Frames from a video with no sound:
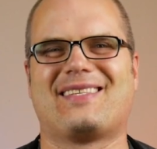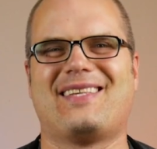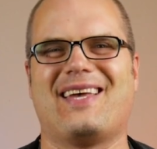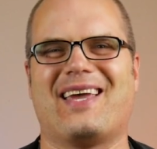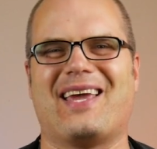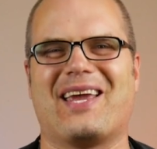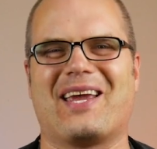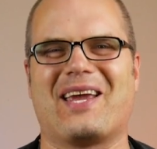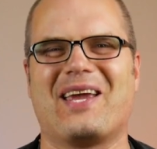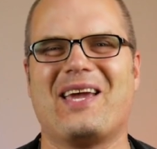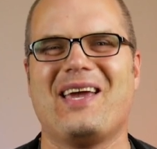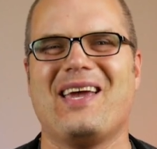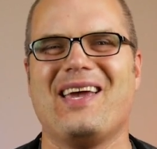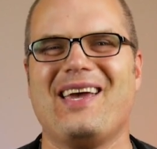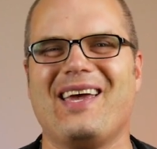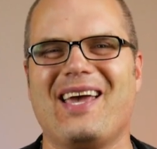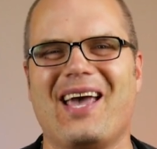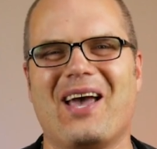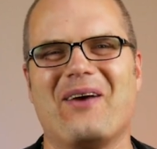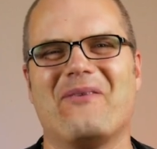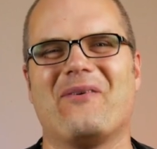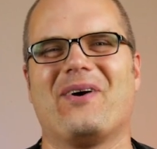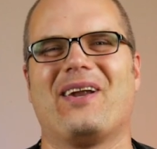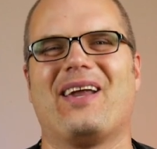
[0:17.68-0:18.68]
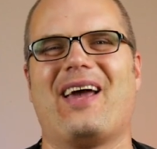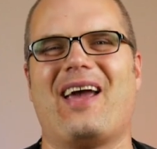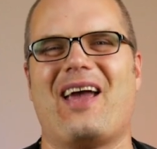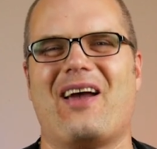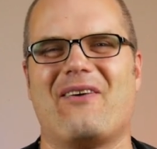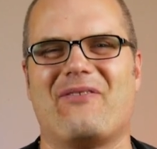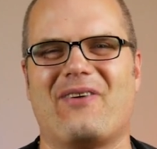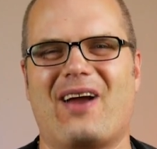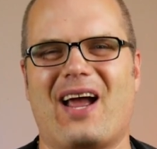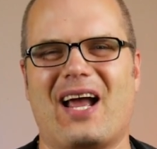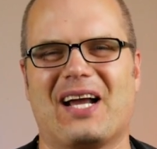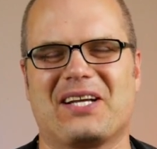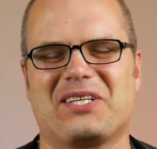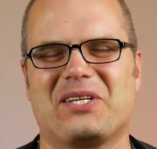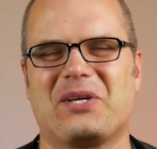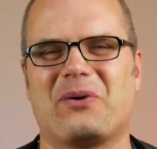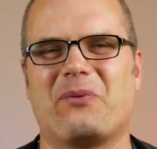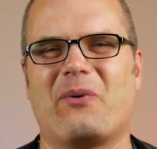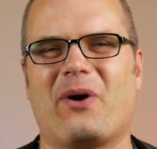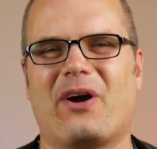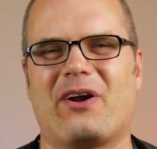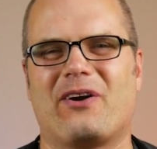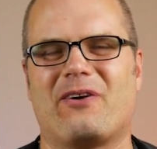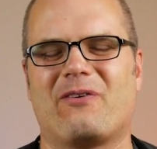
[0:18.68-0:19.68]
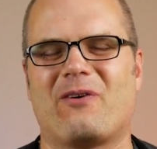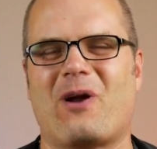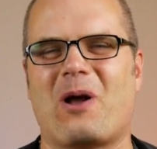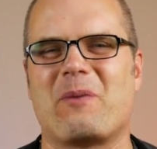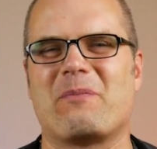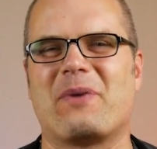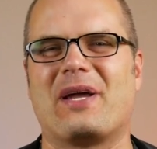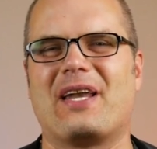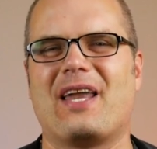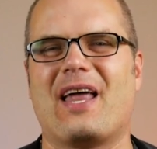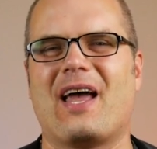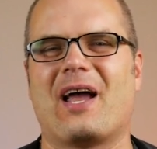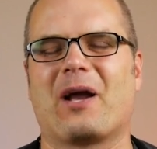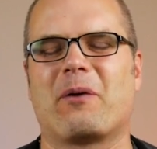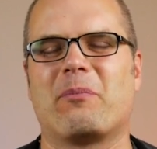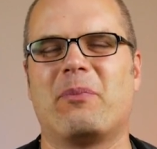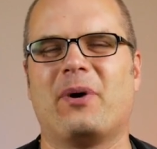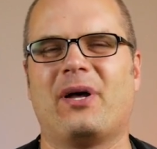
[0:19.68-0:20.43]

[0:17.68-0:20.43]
thing? And would I ever actually wear it around my neck?